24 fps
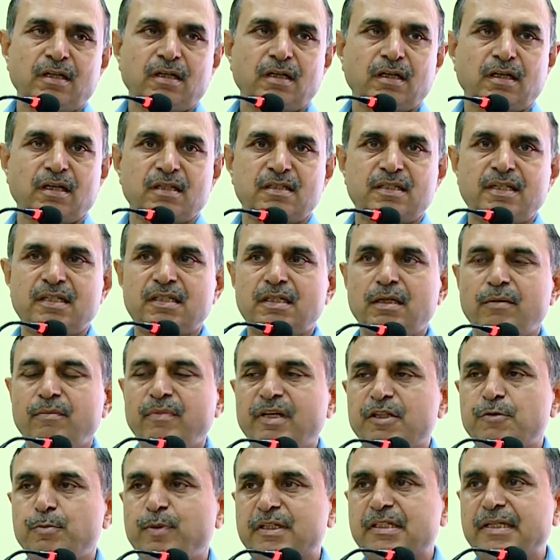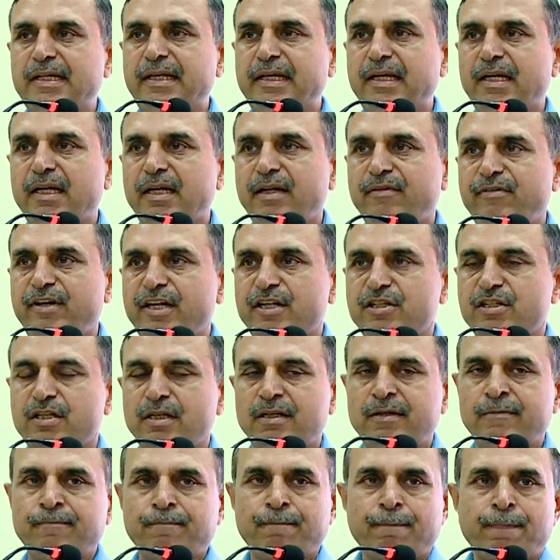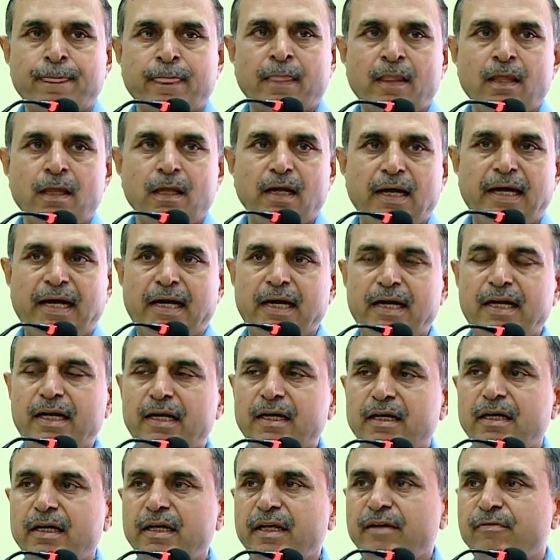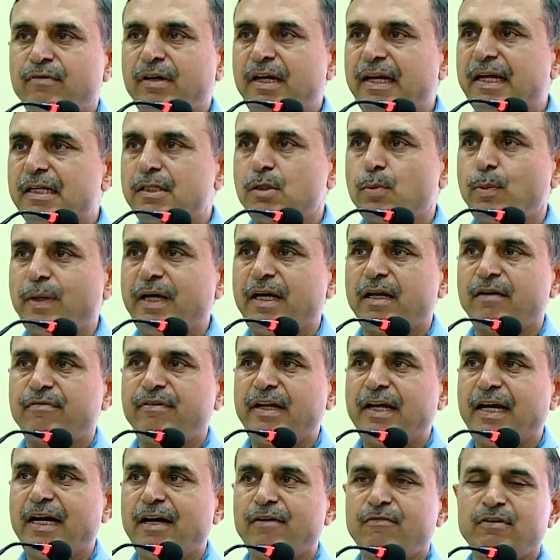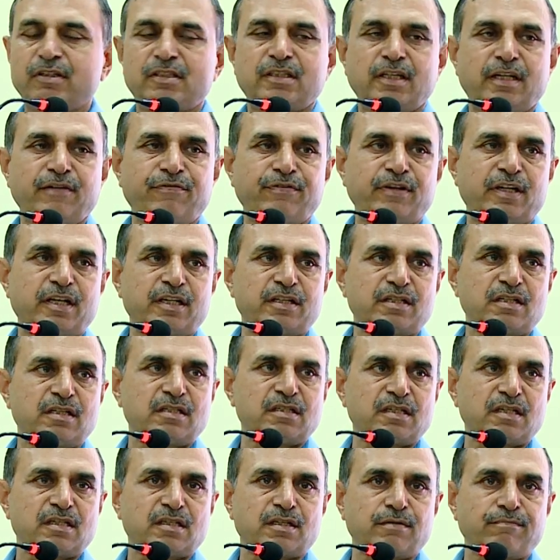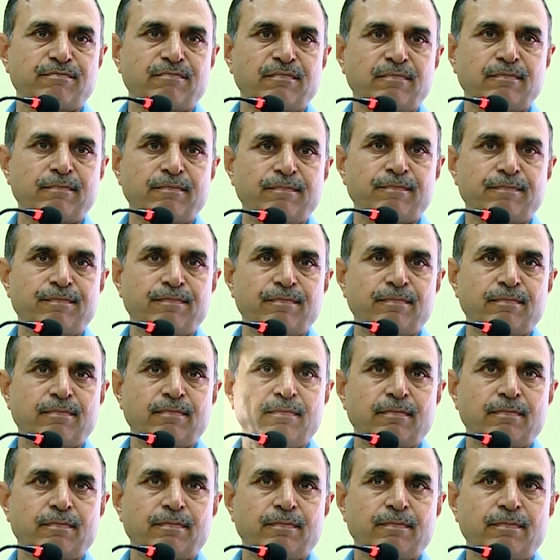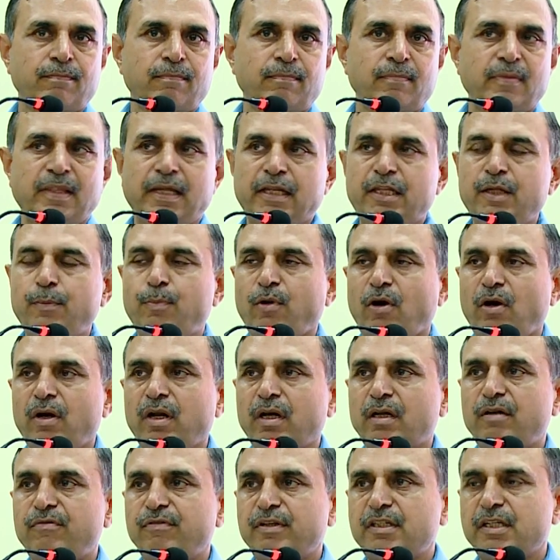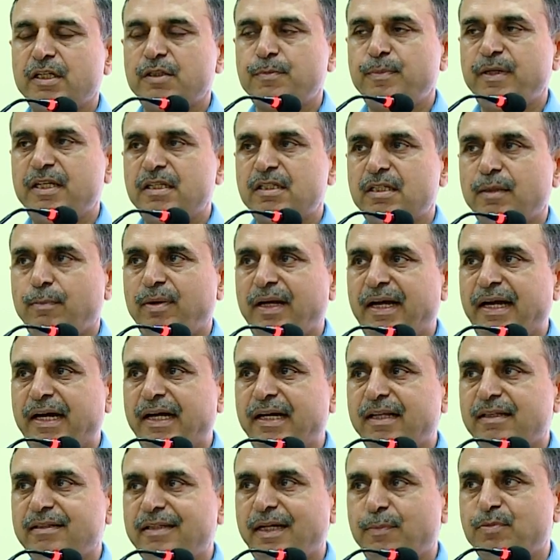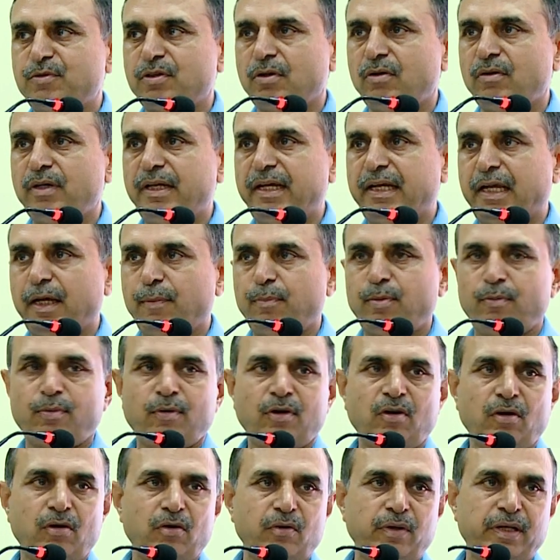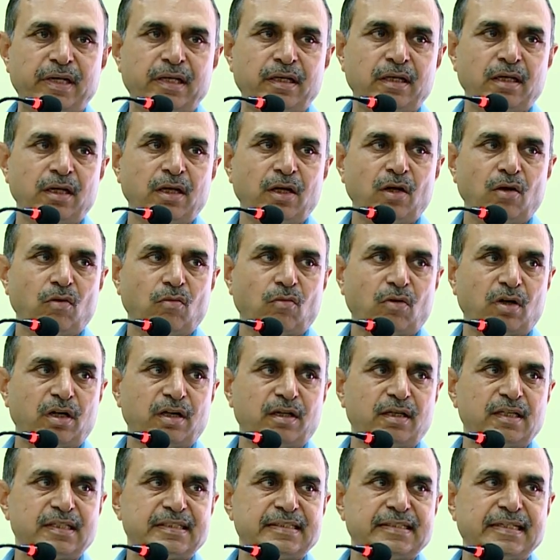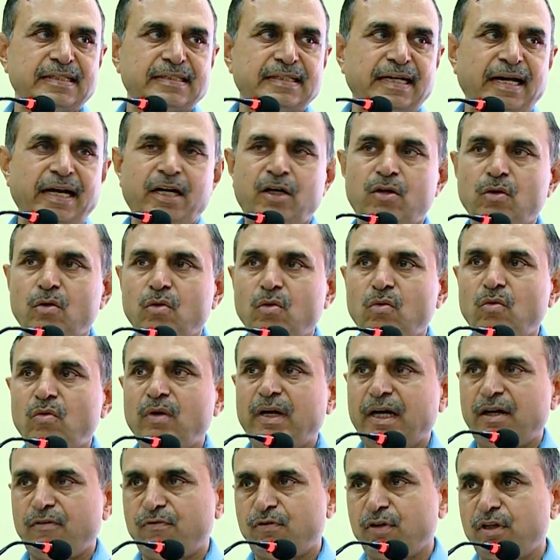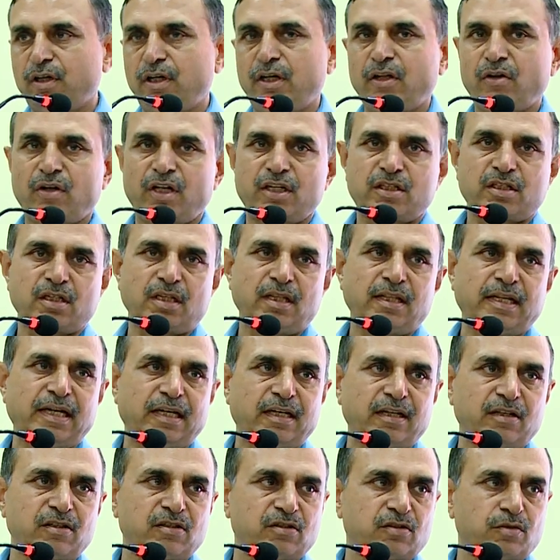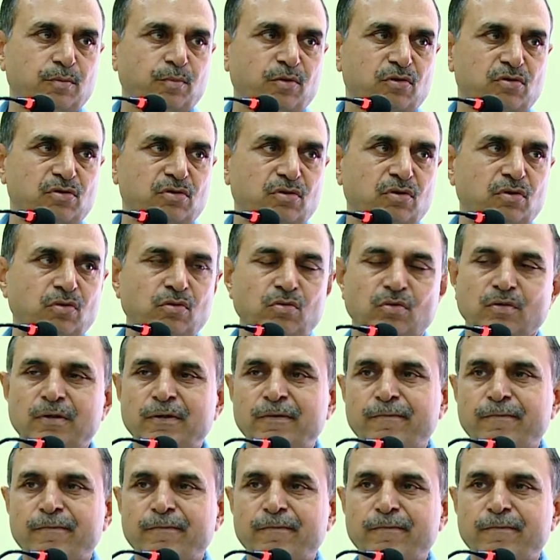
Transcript: a system, especially in aviation and even elsewhere, we have a certification system that the product which has been supplied is absolutely capable of doing what it is designed to do and for the duration that it is supposed to do.